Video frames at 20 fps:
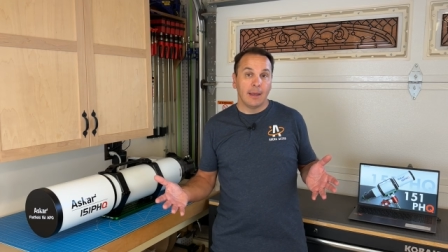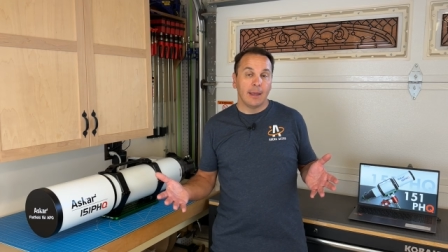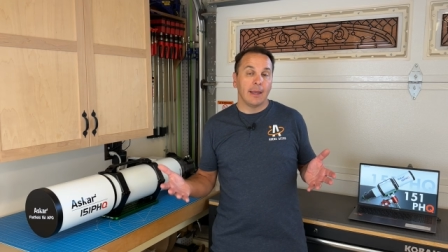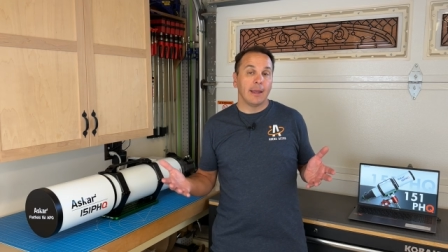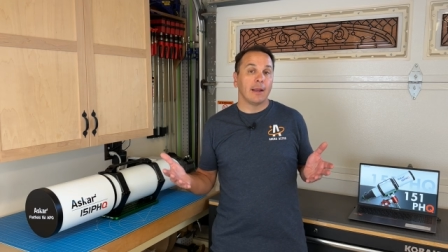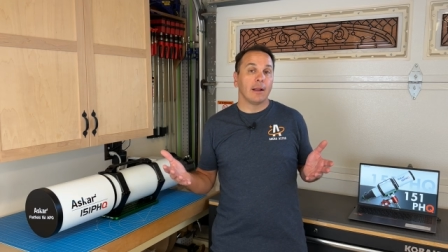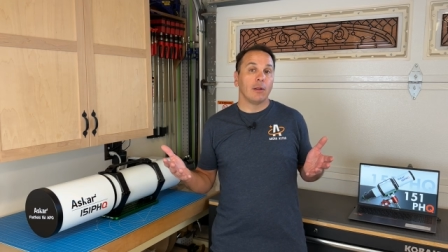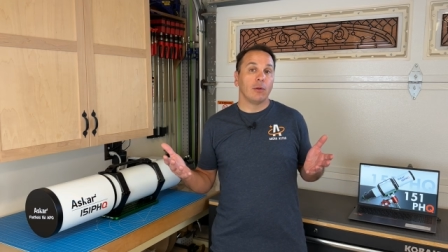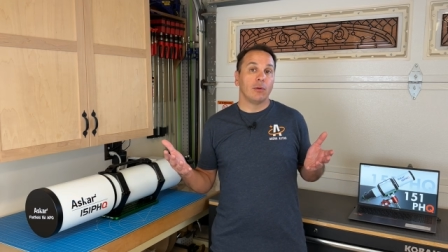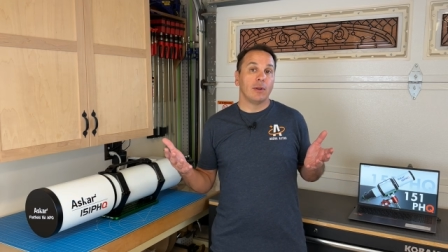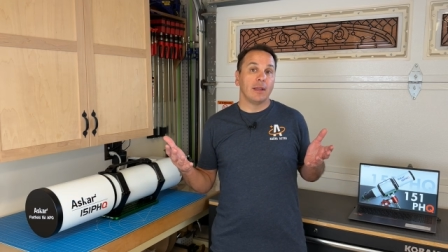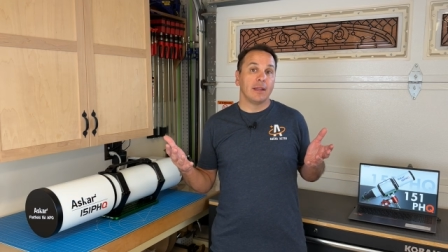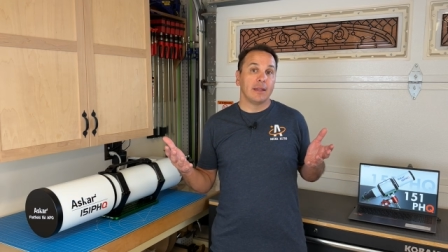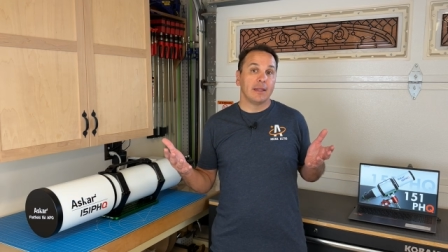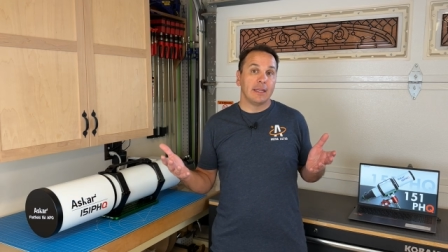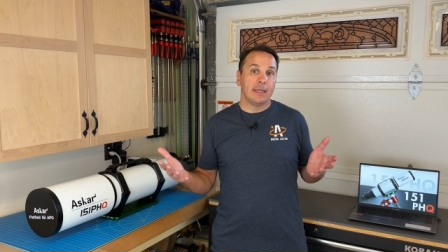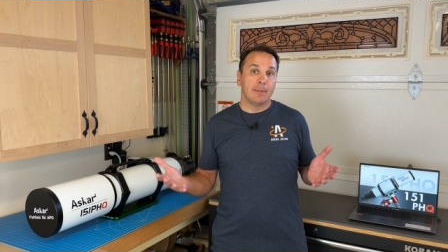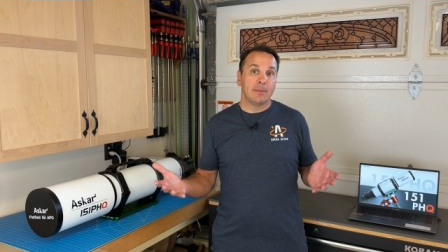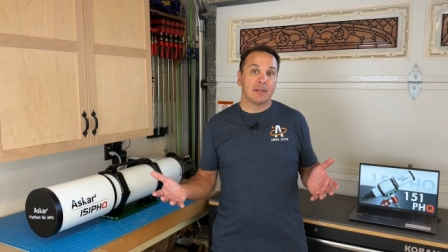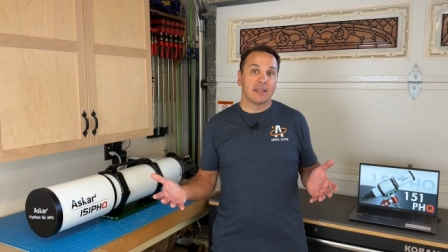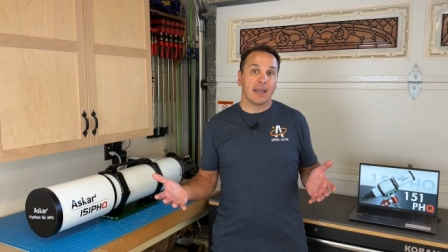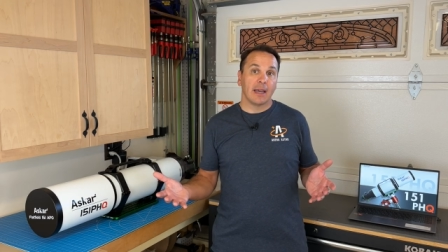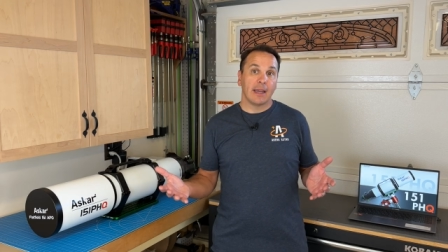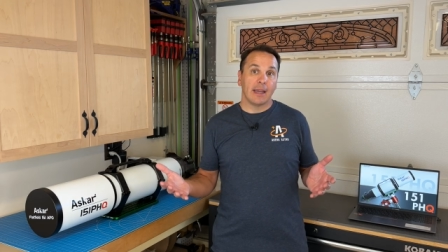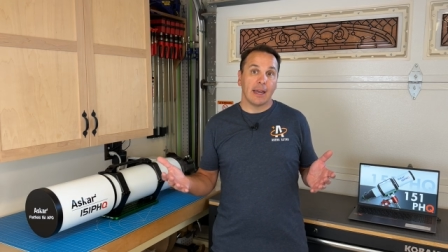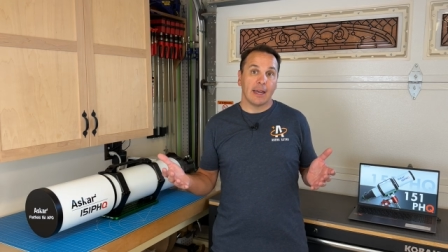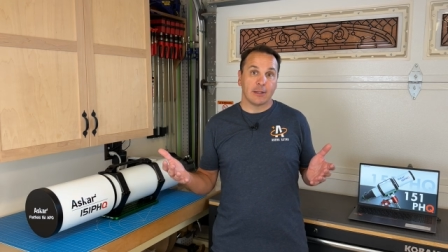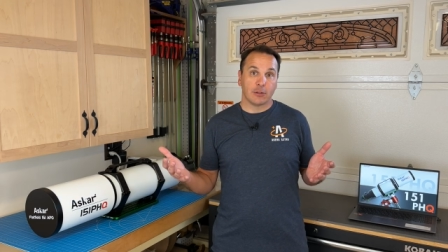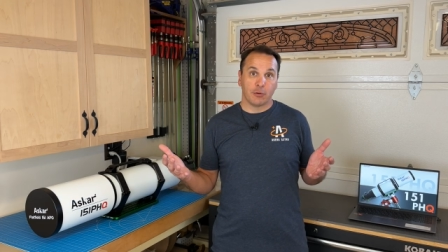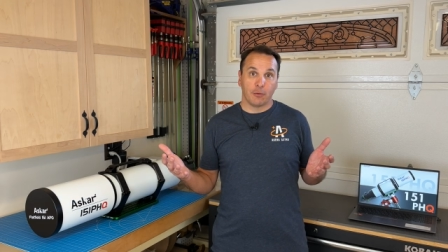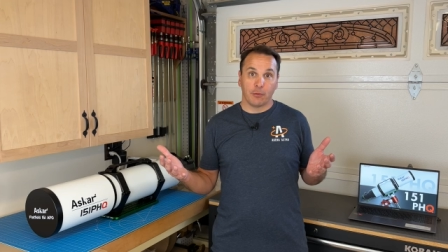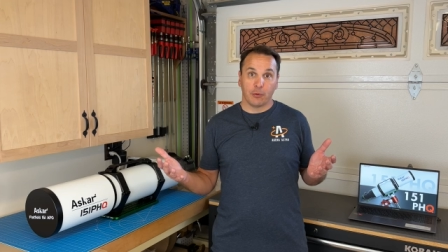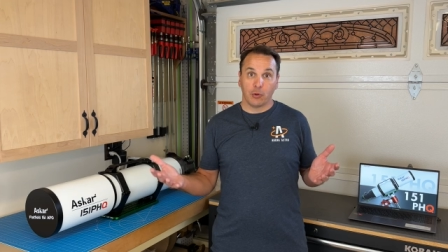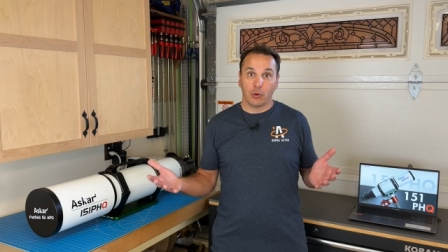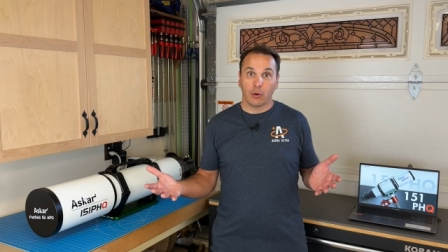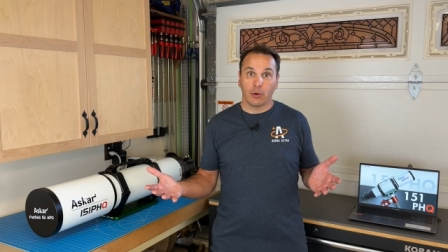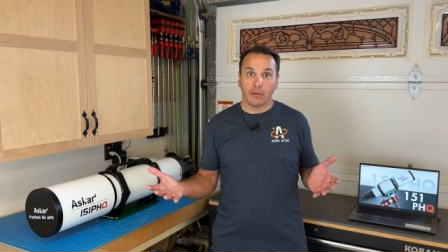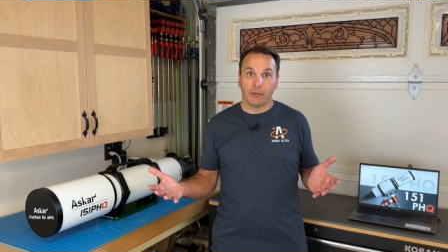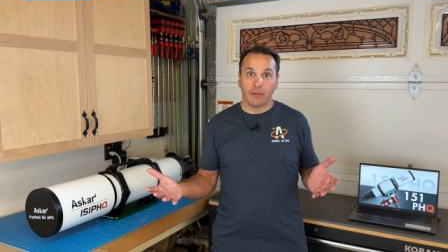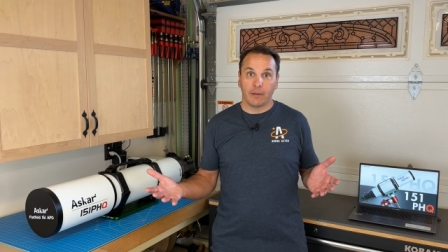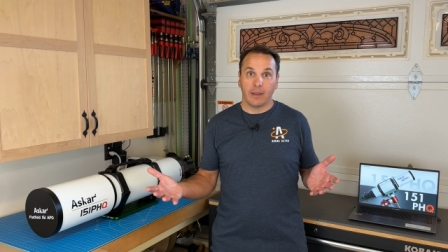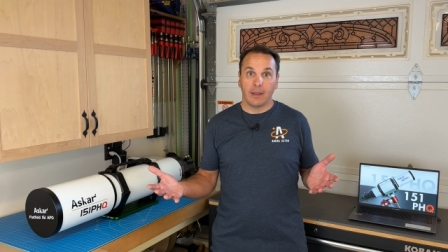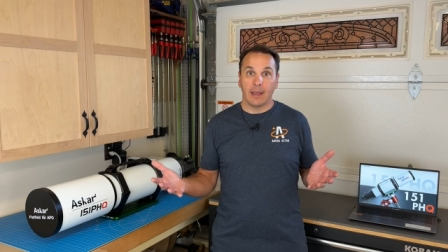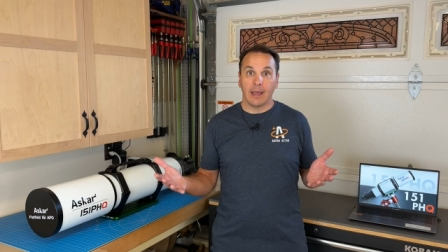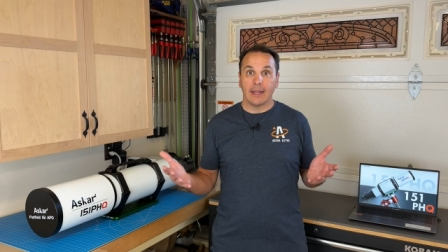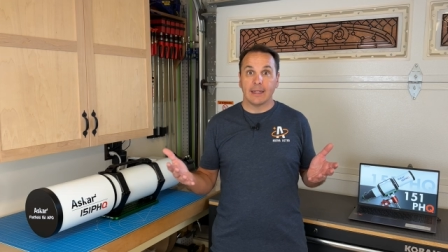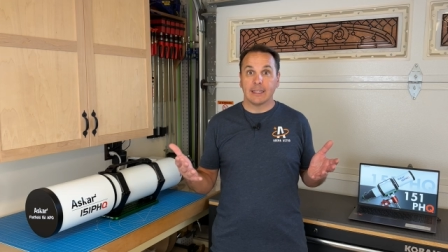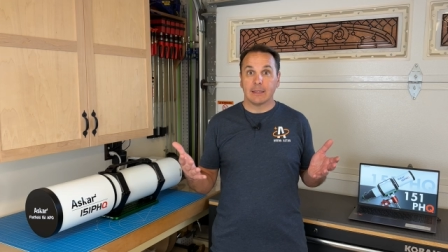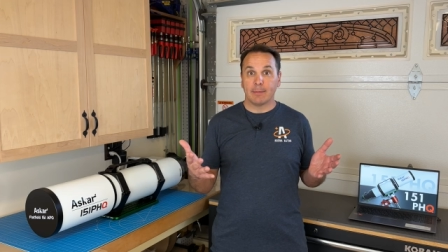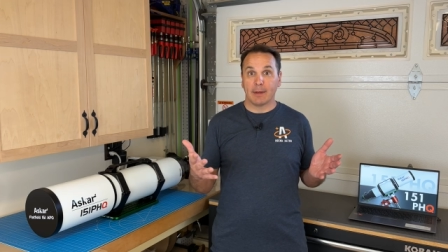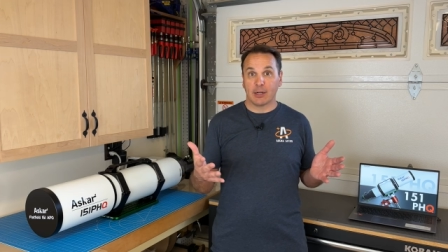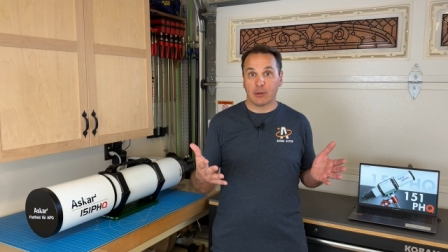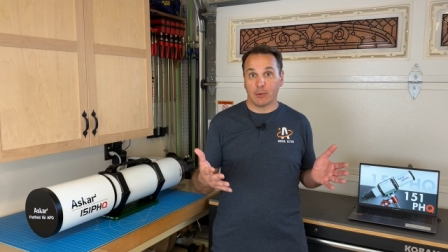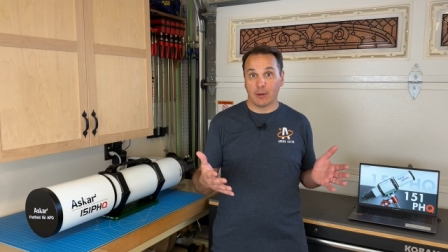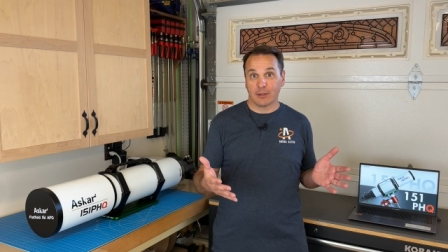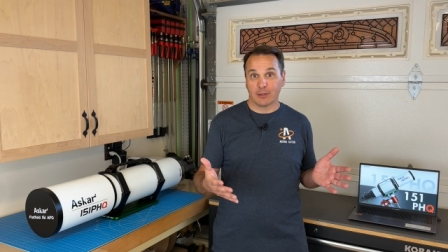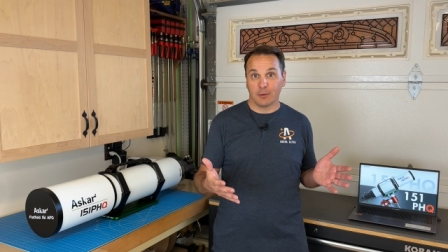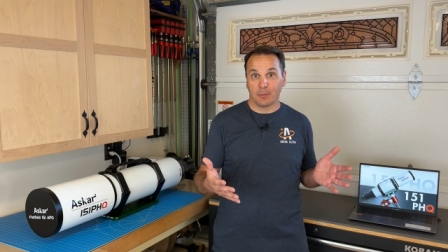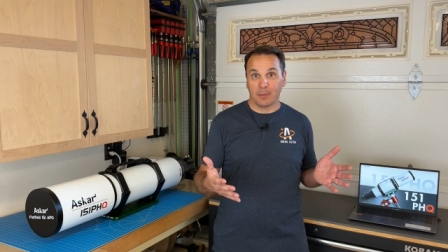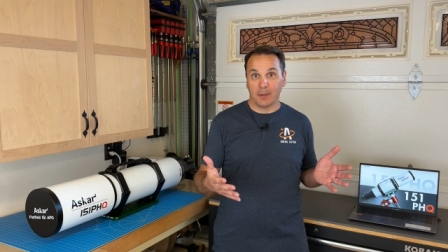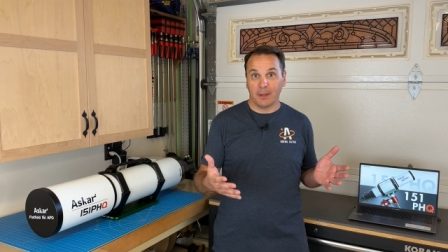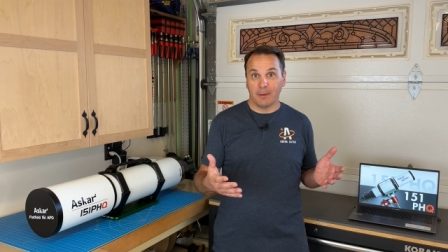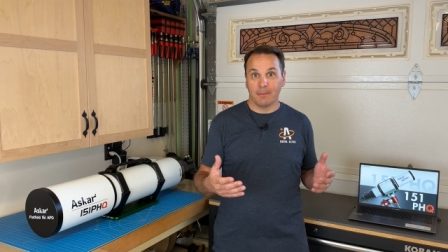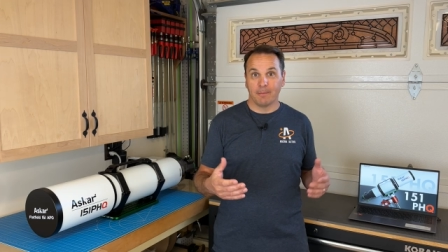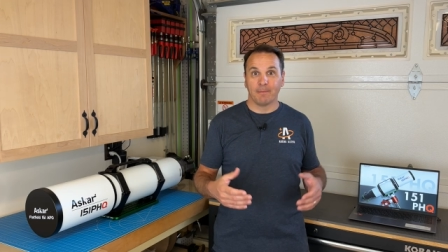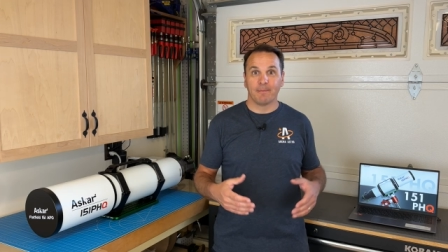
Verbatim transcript: including deep sky astrophotography and spectroscopy.